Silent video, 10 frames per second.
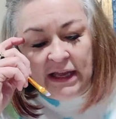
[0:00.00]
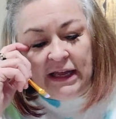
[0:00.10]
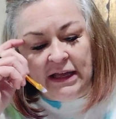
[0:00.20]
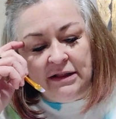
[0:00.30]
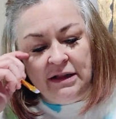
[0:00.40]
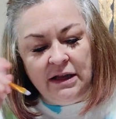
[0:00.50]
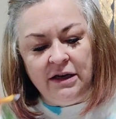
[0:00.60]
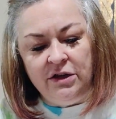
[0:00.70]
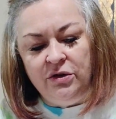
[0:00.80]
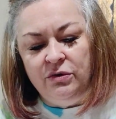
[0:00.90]
and
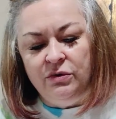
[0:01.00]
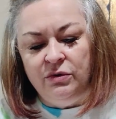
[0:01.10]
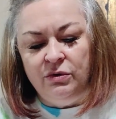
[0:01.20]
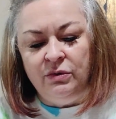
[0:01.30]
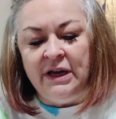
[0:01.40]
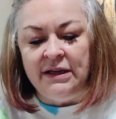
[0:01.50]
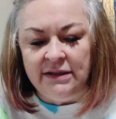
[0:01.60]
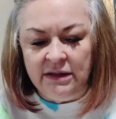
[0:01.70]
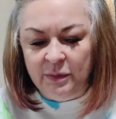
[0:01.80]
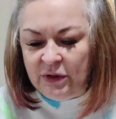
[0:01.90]
then you
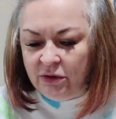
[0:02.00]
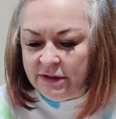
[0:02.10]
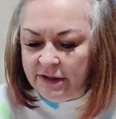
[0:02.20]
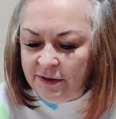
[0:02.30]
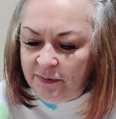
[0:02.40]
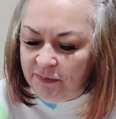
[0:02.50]
exit the building,